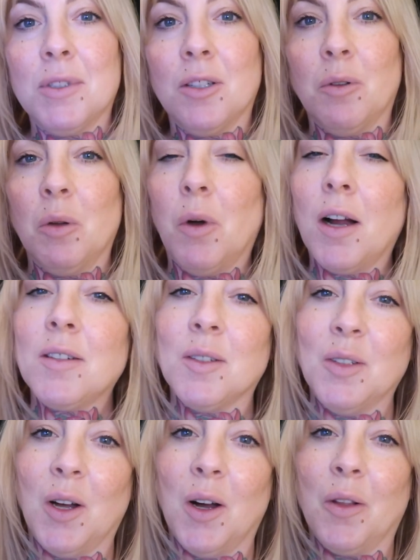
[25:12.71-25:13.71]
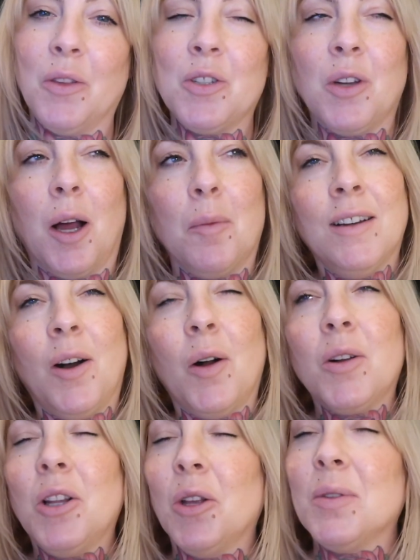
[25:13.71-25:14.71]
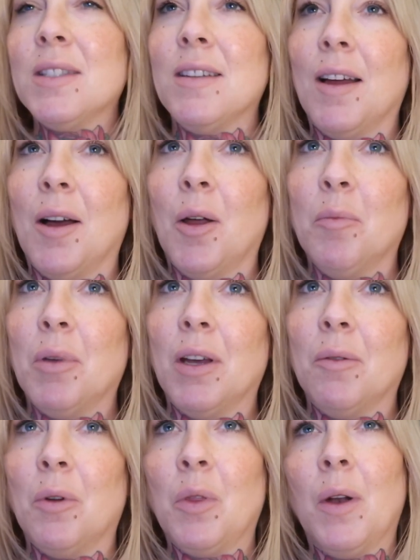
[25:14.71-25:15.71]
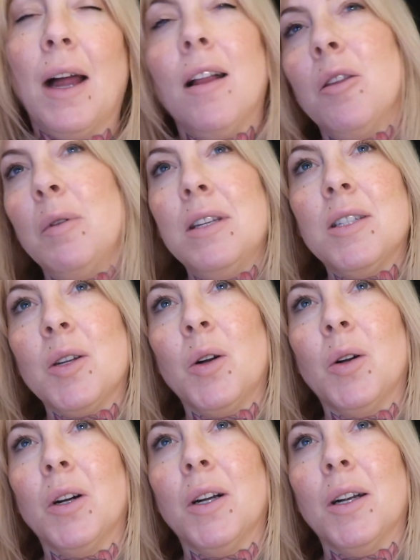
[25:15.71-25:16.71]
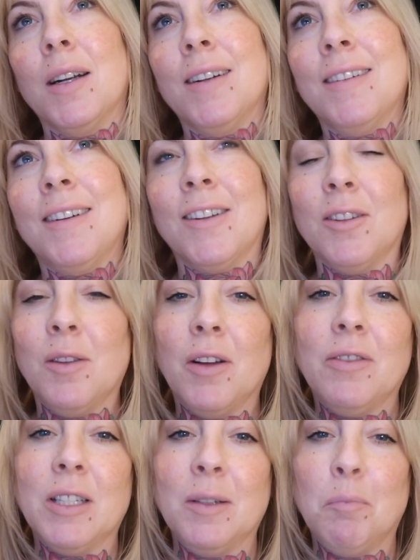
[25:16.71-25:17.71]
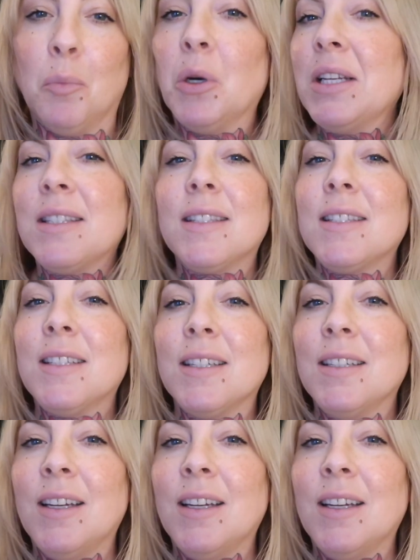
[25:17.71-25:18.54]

So we walked along the shop, all closed down, but with their Halloween decor on a lovely, brisk,